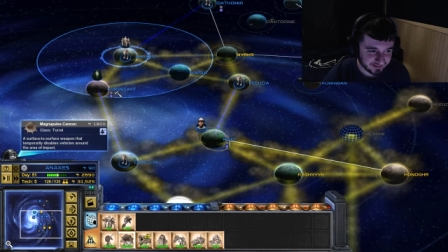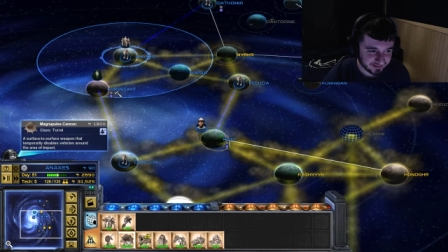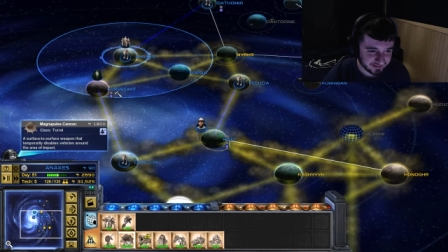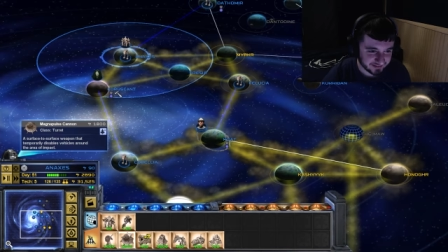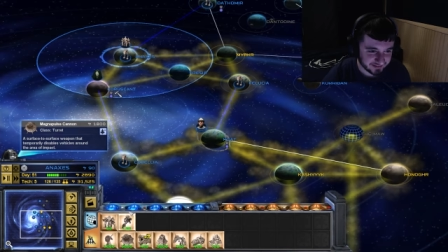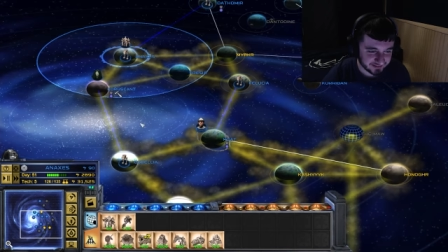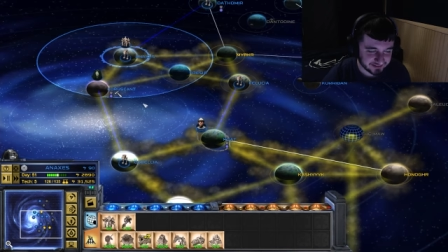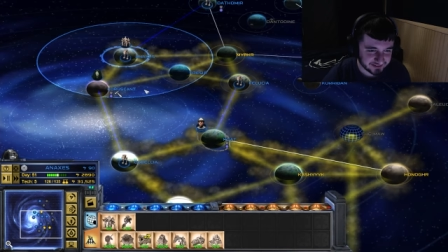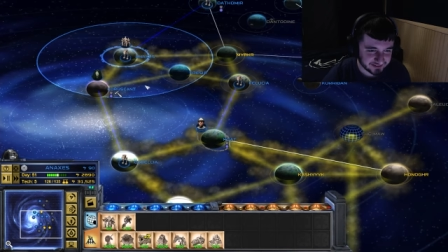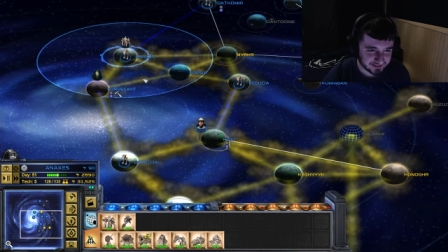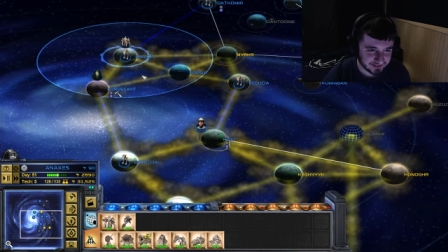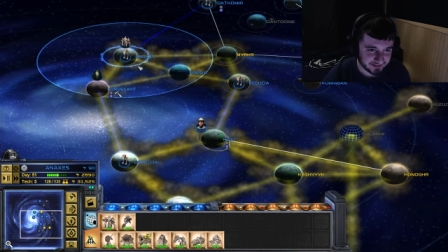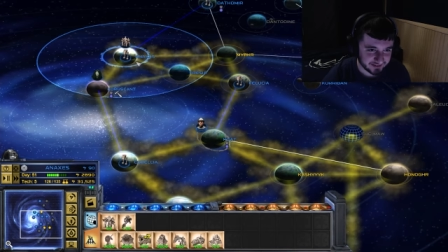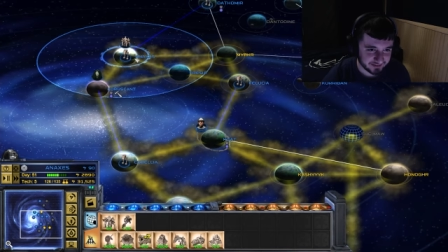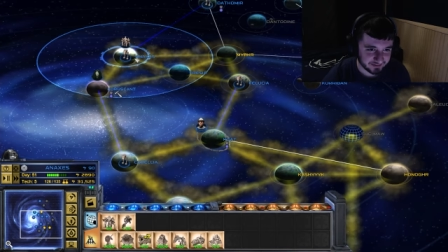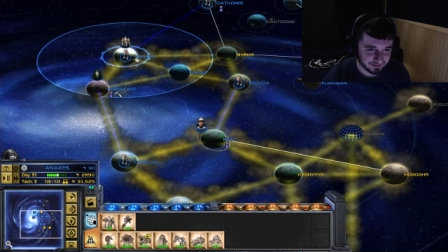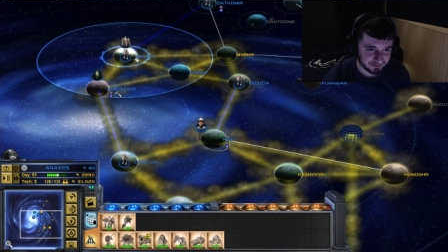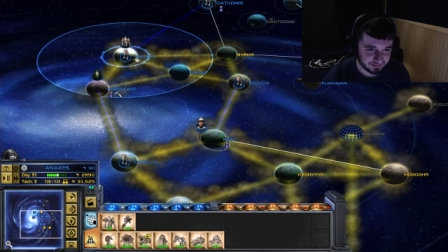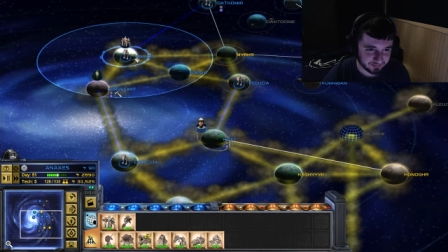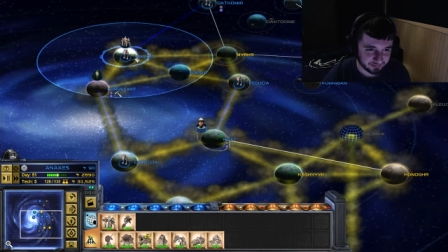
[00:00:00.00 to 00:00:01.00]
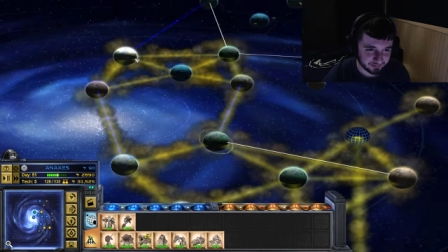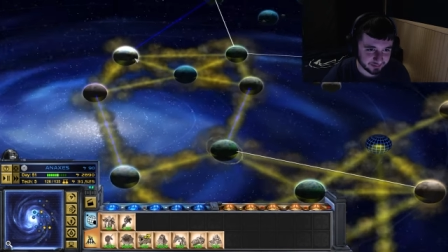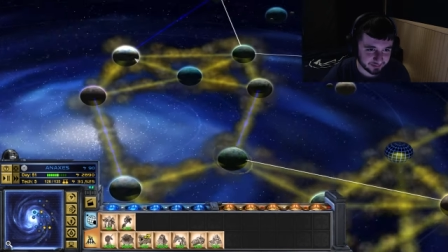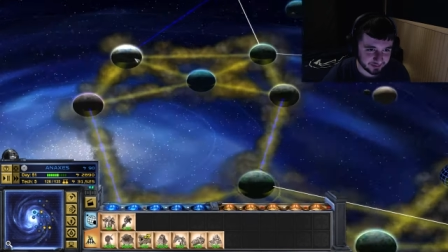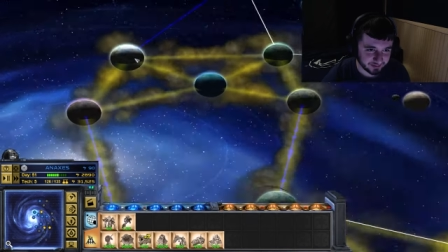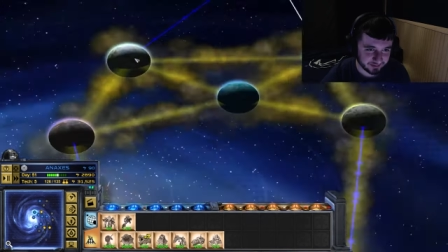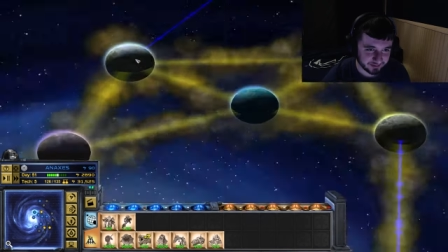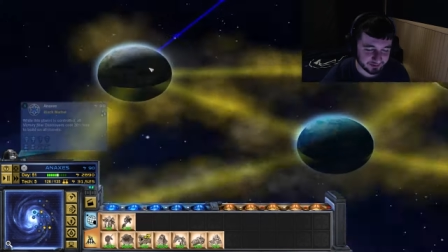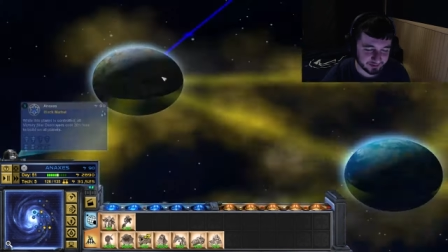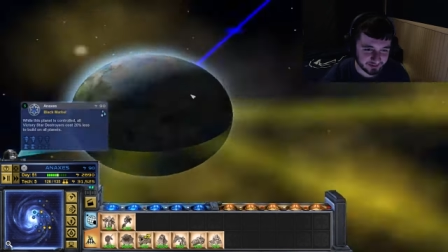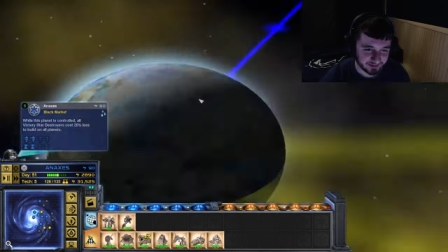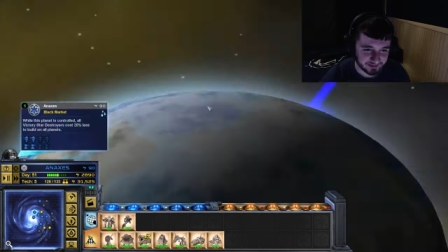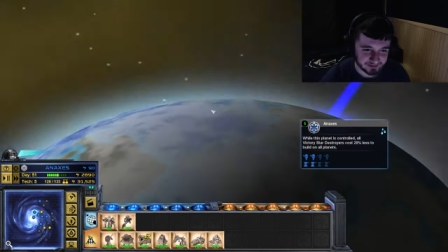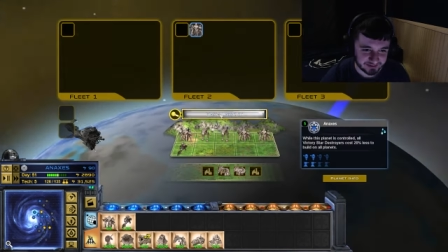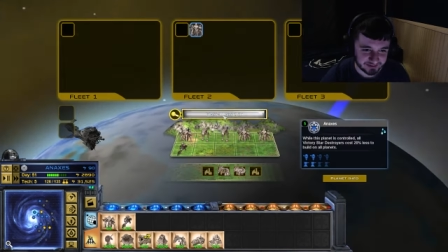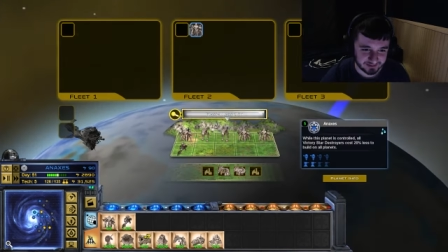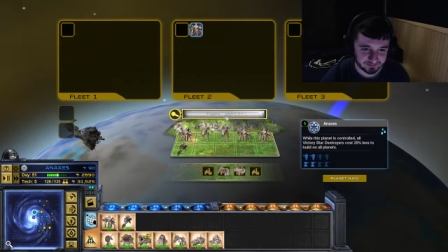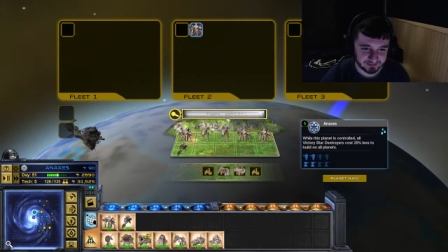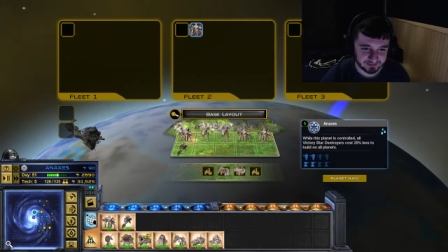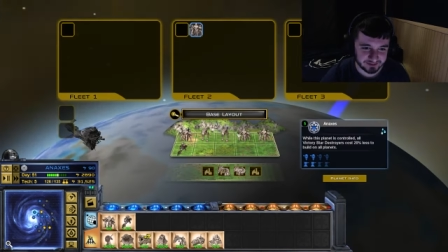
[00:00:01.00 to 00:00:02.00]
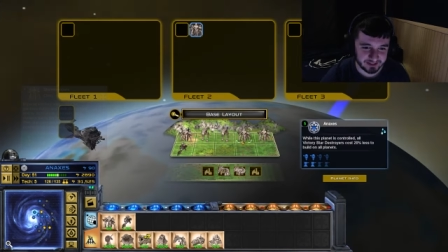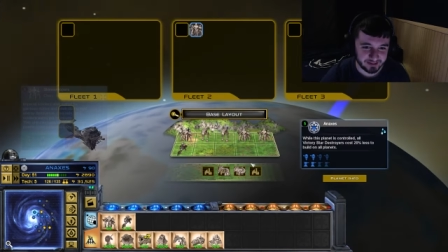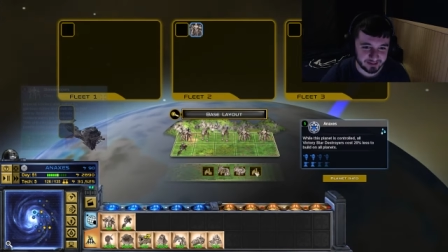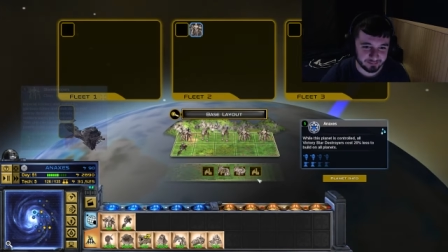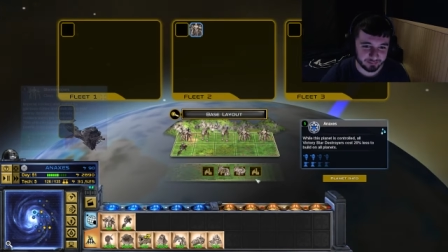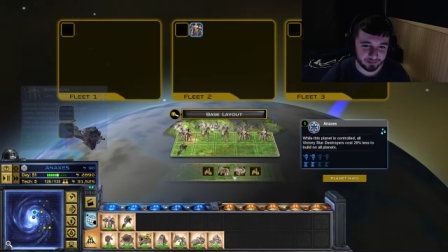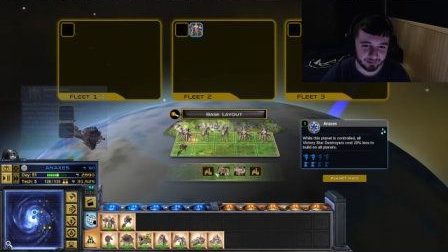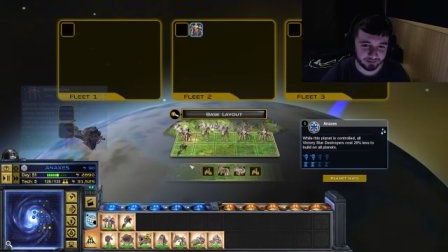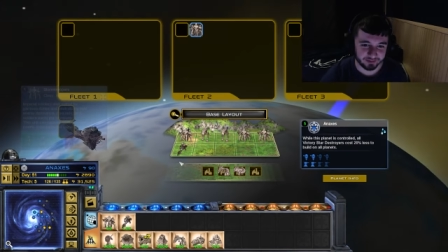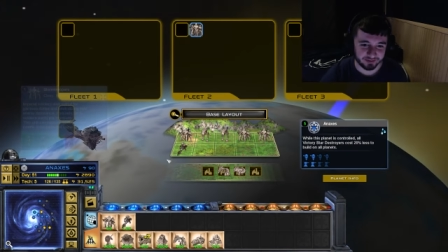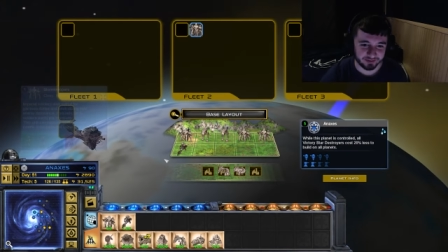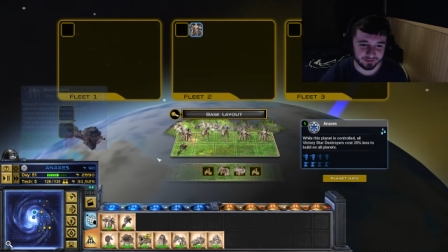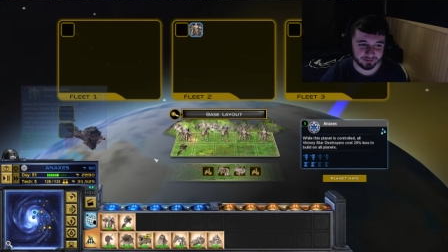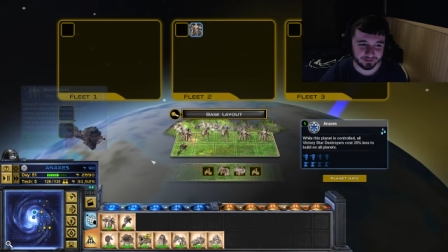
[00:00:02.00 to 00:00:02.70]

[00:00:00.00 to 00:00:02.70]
This is getting pretty crazy. I just keep building